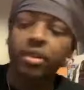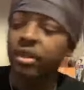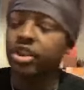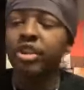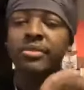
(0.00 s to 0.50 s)

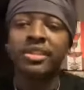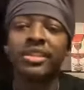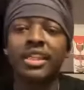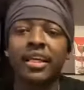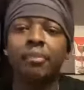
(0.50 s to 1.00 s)
The scriptures
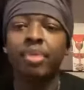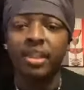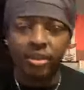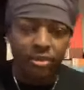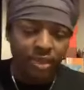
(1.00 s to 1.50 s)
is like a
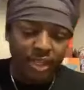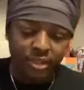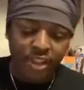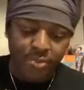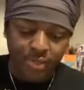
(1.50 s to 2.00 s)
puzzle, right?
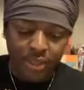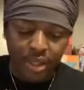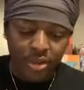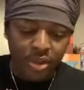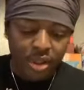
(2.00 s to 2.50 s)
So let's bring it
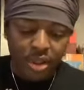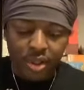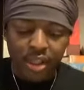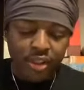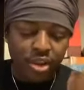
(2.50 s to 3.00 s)
out.
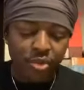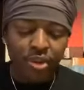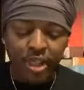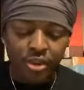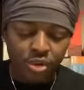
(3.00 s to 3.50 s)
Let's show
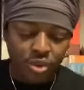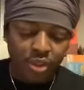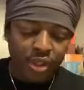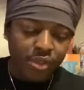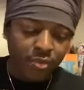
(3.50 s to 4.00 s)
what that
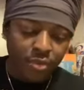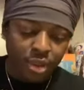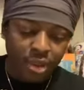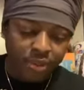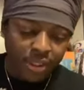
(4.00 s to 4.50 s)
sword is in
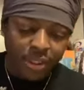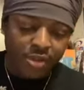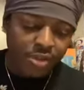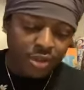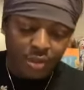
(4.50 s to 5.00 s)
uh, Second
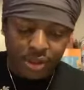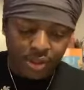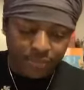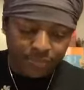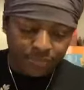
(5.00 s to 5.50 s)
Esdras
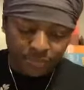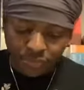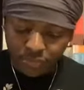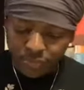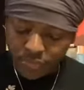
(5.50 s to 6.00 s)
13.
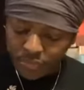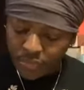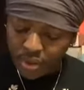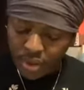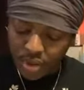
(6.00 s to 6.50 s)

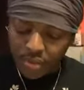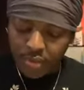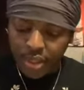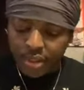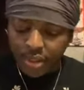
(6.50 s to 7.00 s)

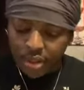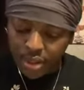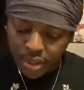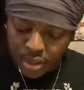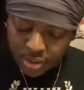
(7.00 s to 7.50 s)
Right?
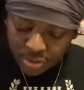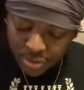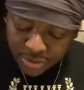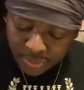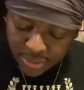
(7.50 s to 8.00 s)

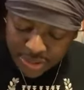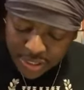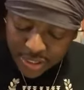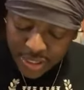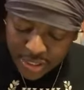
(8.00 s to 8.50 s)
So this is the book of
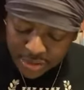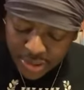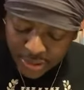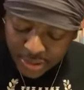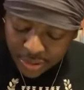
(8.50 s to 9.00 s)
Second Esdras,
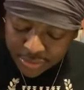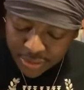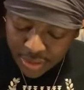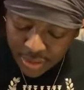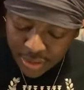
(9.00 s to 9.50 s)
chapter
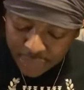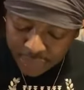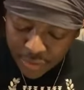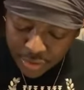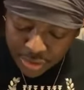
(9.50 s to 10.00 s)
13, and
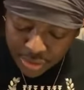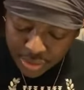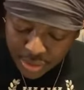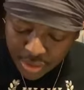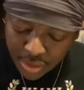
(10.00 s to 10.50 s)
verse.
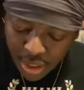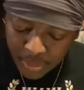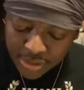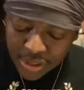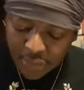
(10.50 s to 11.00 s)

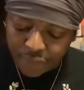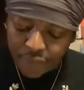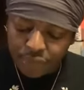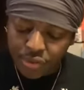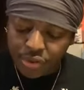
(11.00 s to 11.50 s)
I'm gonna start
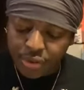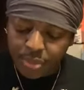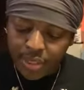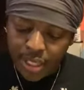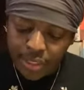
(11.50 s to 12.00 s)
from verse
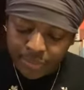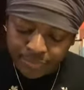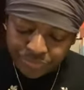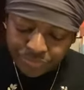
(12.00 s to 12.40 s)
number nine.